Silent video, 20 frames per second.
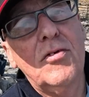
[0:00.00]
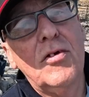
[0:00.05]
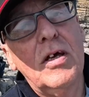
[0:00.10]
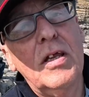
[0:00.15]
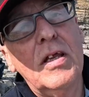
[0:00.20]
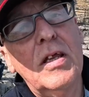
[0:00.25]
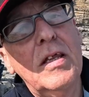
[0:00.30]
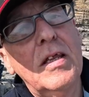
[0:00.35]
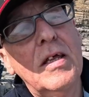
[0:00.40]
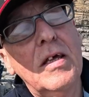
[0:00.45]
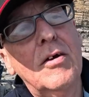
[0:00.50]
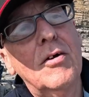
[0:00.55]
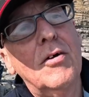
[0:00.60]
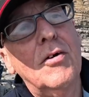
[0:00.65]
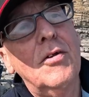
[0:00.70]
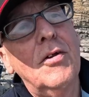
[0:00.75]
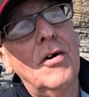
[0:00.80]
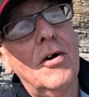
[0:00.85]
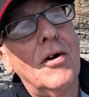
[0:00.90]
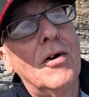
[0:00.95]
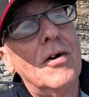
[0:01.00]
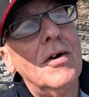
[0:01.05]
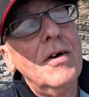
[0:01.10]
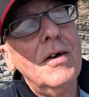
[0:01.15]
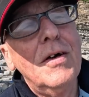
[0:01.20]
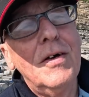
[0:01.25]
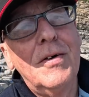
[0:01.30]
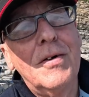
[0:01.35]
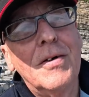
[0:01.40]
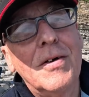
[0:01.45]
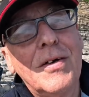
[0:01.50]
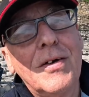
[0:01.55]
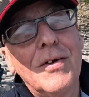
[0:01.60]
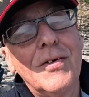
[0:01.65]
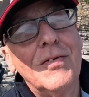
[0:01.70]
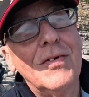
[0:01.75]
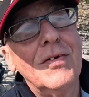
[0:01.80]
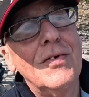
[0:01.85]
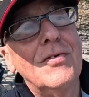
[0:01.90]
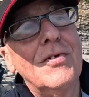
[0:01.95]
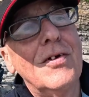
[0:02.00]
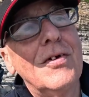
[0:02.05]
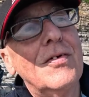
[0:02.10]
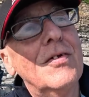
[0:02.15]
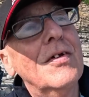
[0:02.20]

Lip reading: anything or not, because it's just